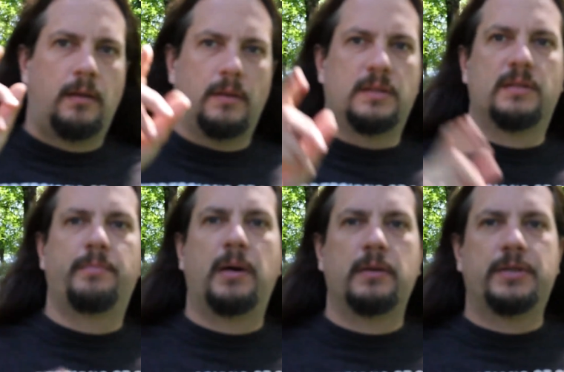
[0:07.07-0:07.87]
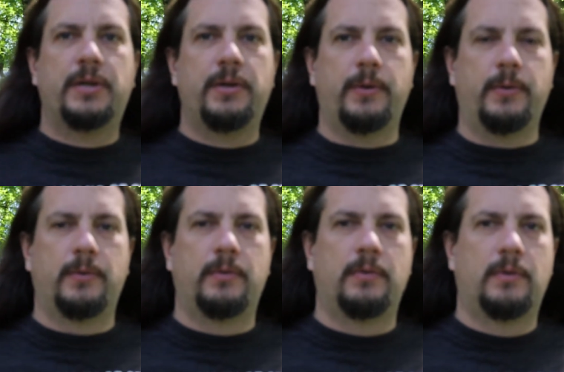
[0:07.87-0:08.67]
This is part two
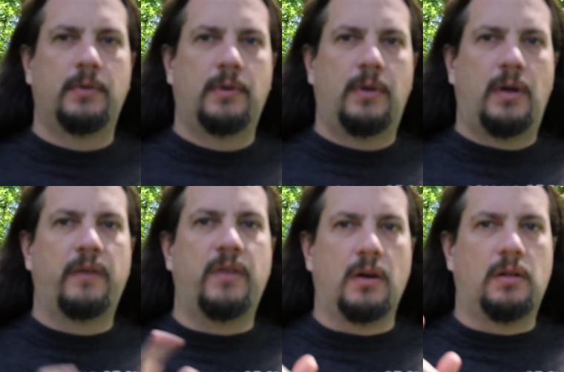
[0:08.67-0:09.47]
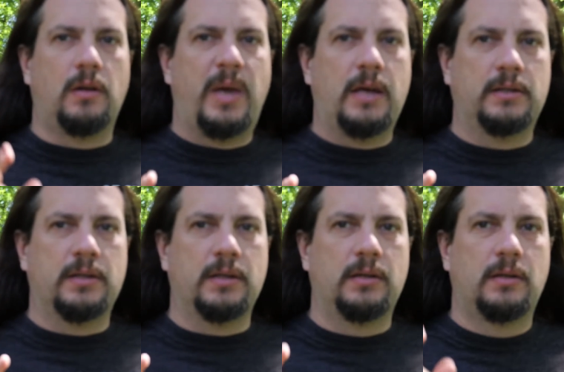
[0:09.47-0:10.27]
of The Ugly Painting.